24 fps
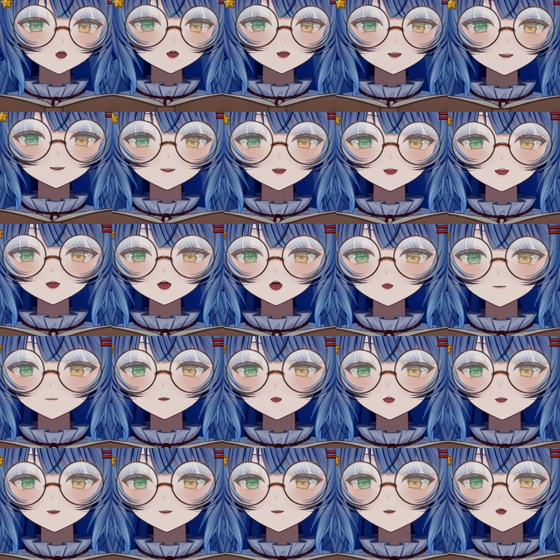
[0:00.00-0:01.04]
setting up
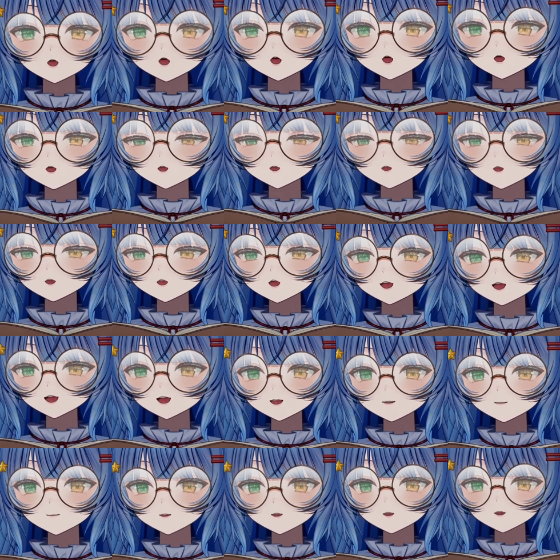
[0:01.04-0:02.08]
a stall
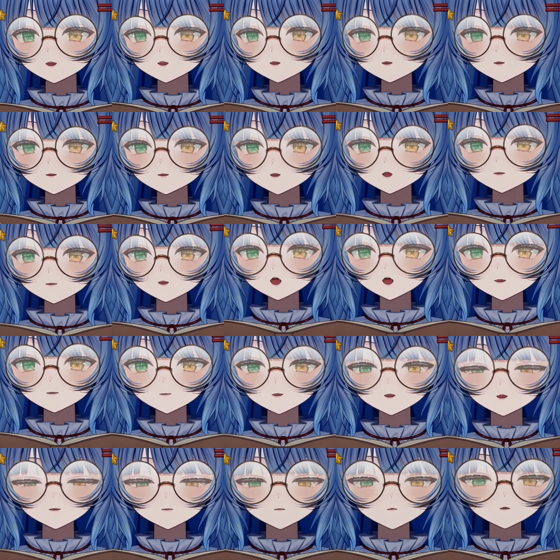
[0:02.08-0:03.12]
and visitors come out
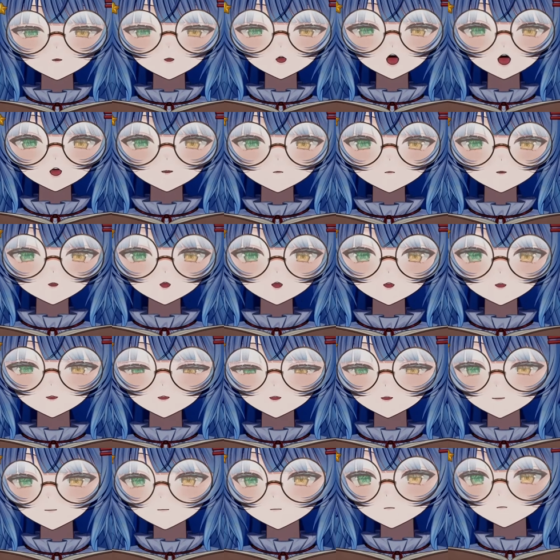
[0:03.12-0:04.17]
that you chat with
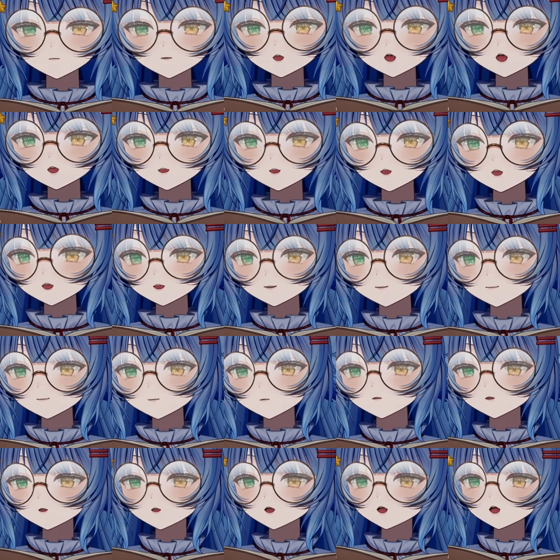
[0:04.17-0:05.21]
and prepare tea for.